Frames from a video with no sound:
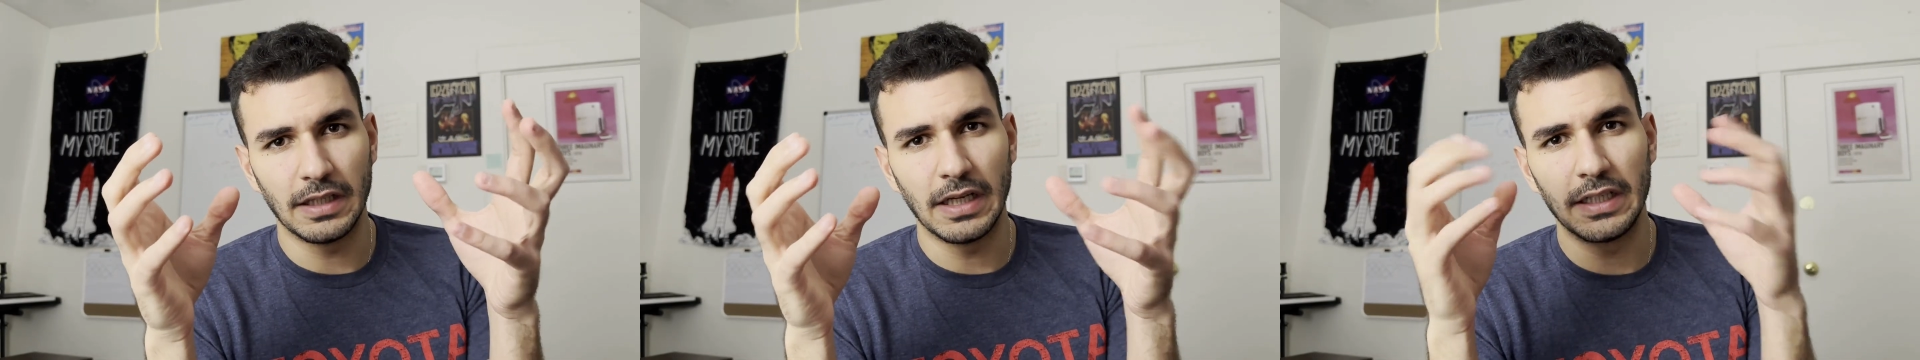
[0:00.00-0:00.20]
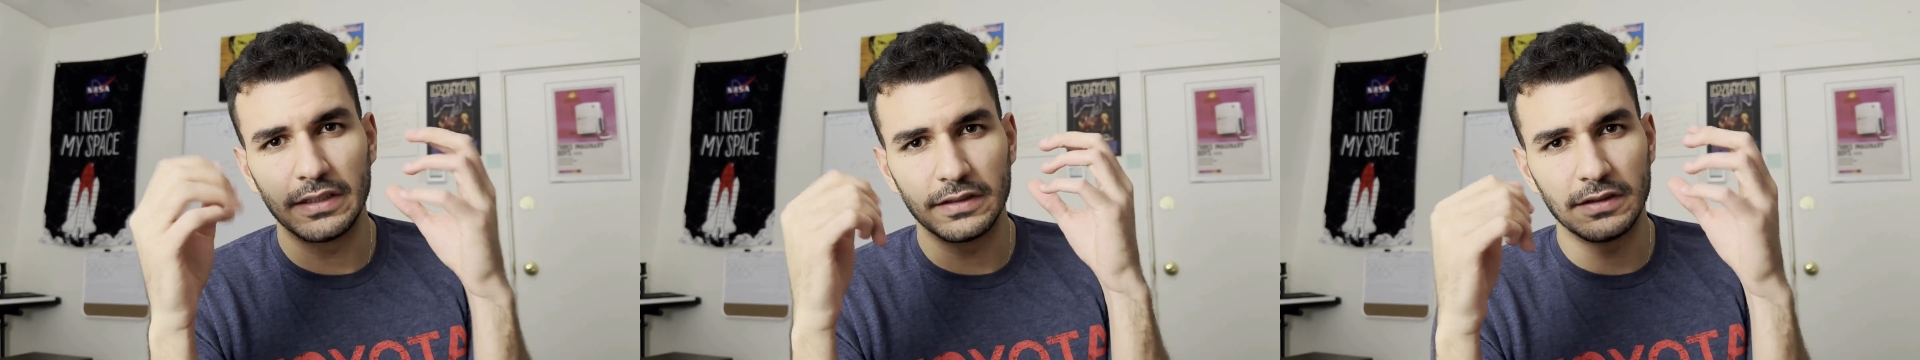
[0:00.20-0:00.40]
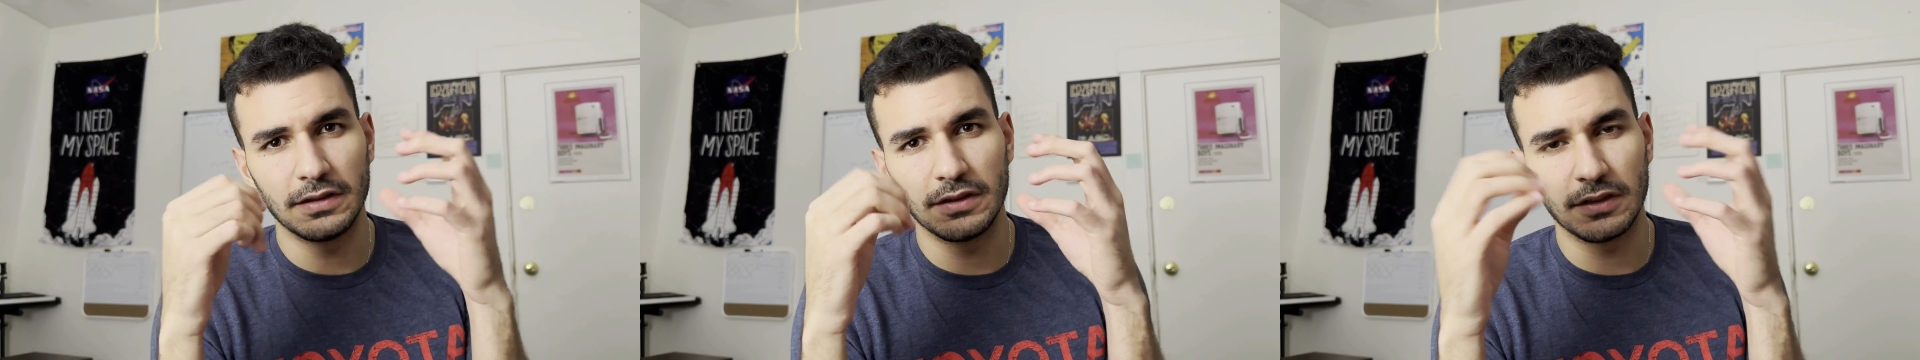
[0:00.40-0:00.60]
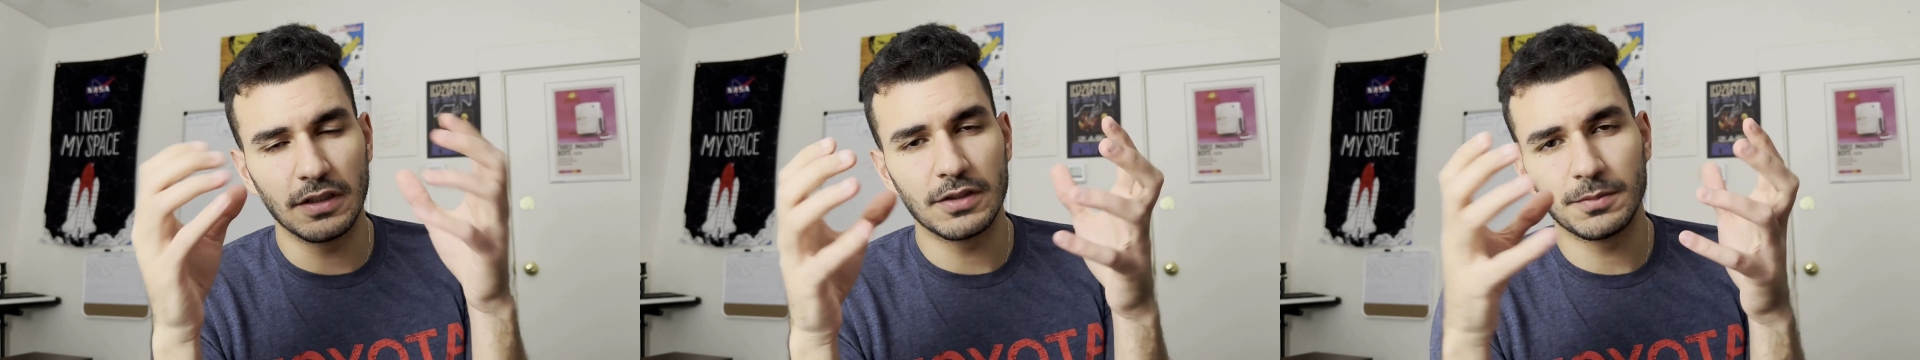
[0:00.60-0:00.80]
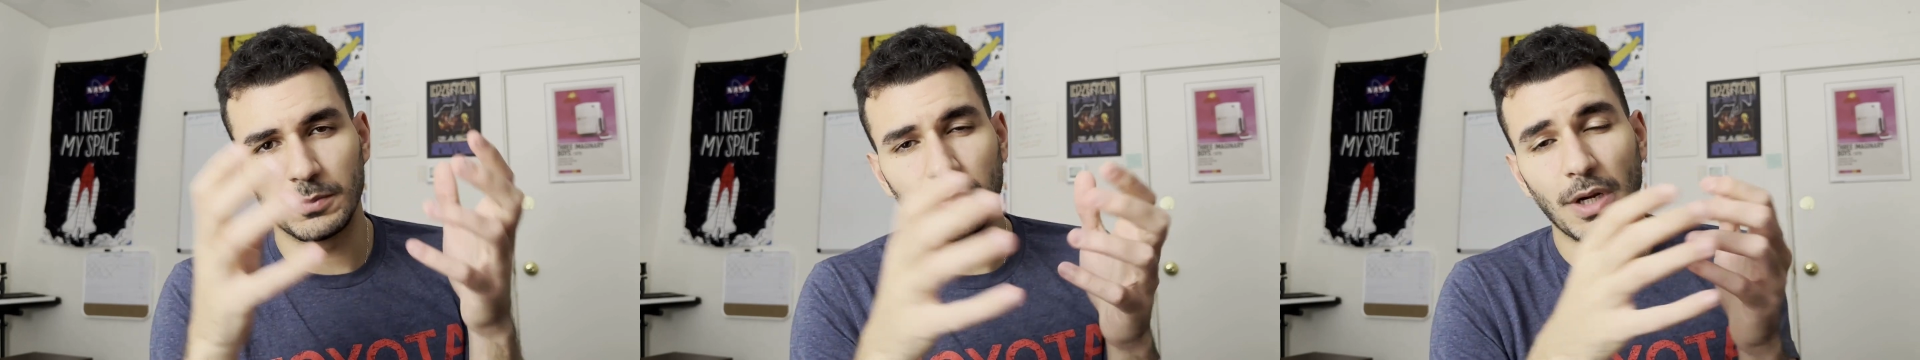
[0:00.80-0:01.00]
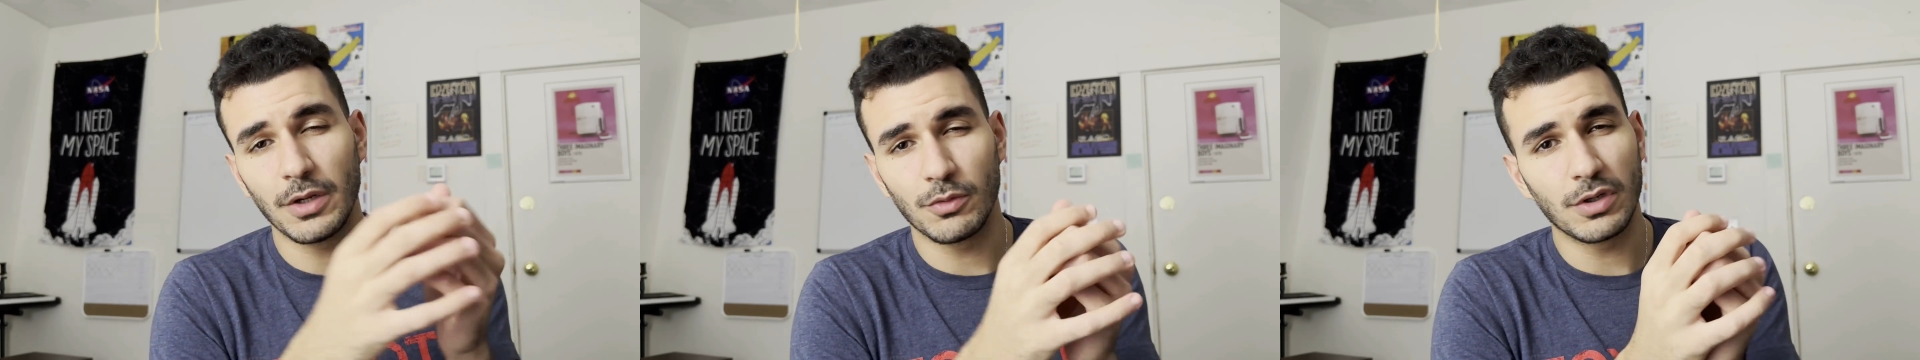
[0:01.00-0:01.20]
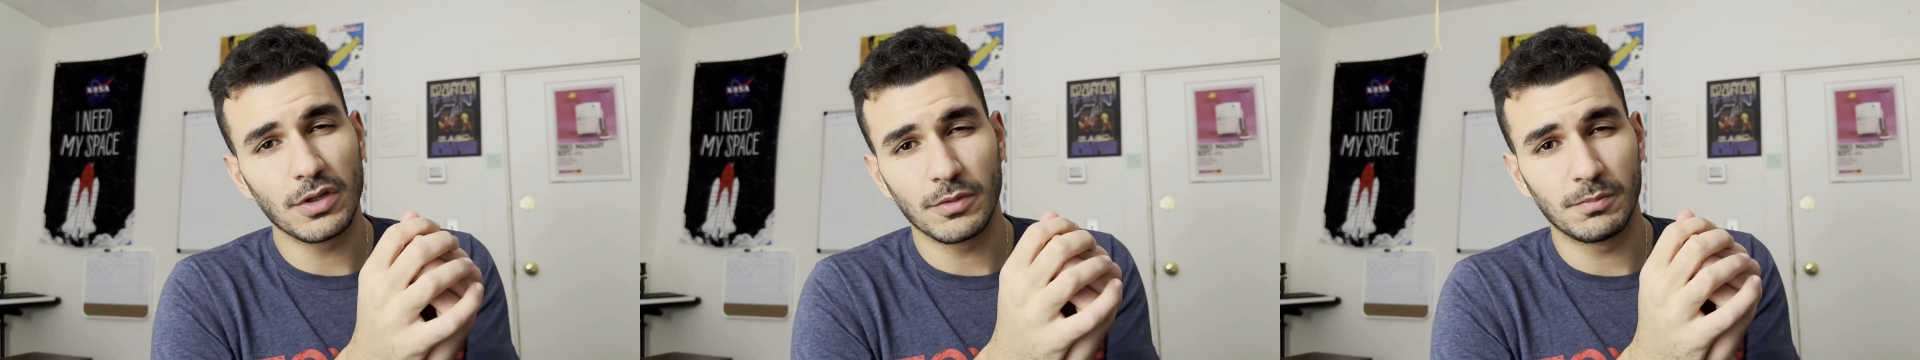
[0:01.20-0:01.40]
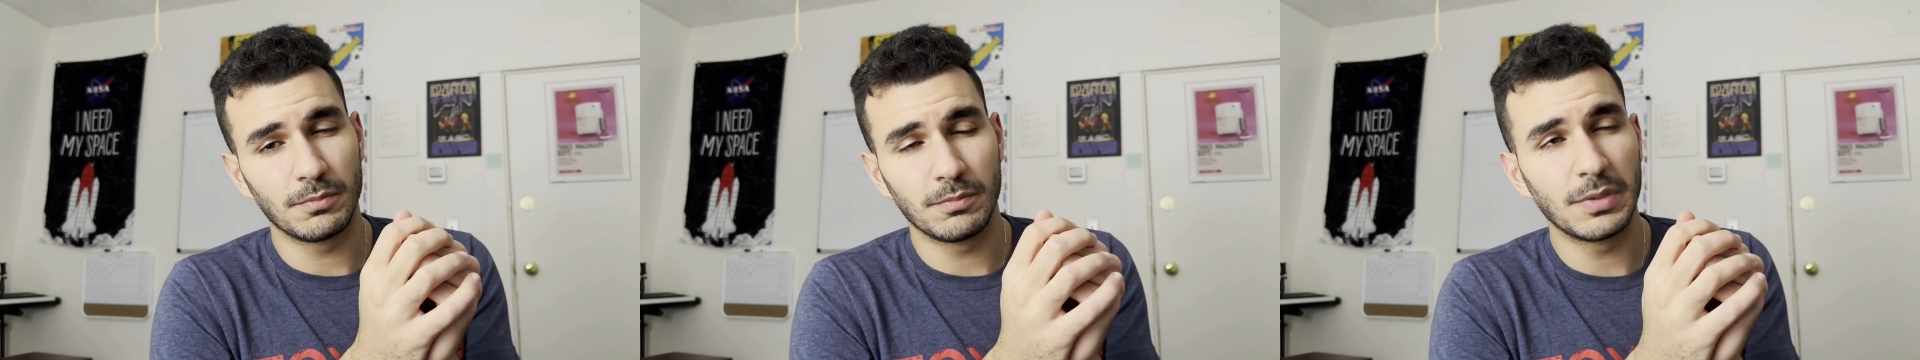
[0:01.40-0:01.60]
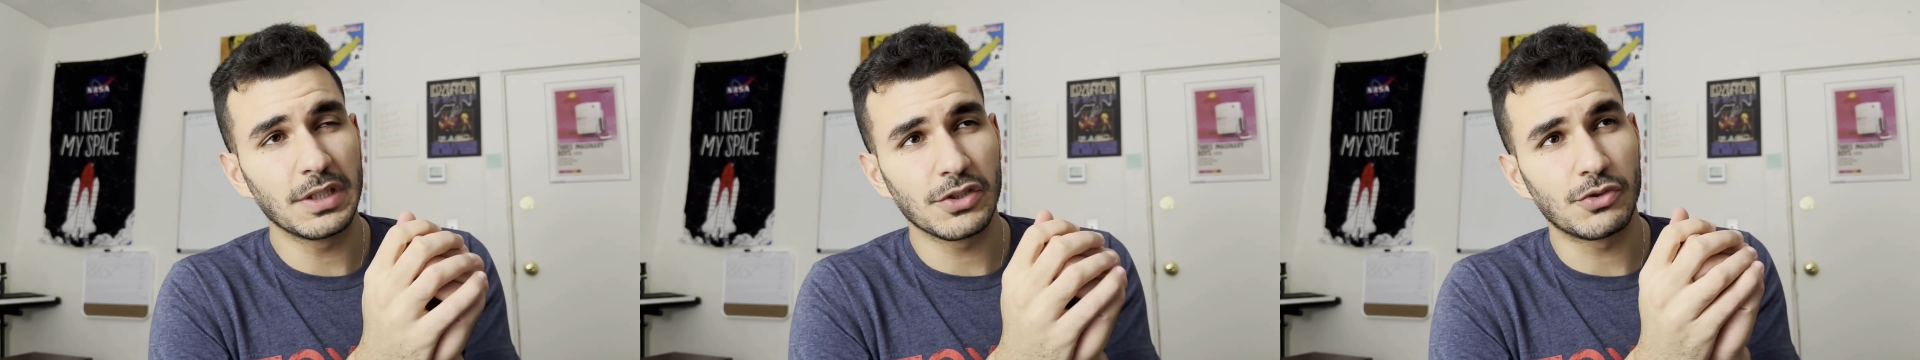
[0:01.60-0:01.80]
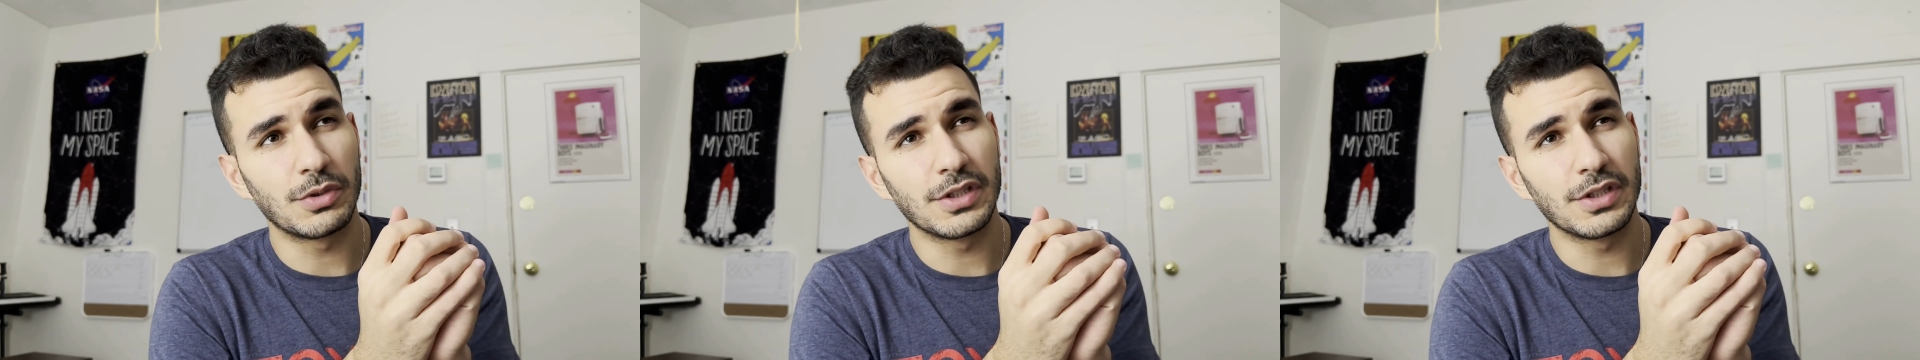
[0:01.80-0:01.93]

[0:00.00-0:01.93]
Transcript: and is probably one of the biggest